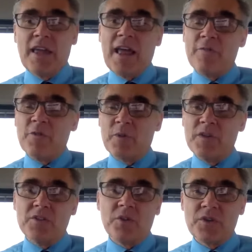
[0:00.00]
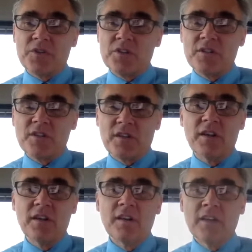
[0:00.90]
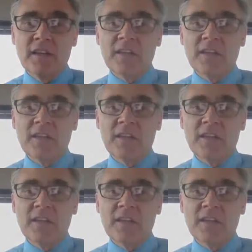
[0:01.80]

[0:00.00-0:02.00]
and have the resources to get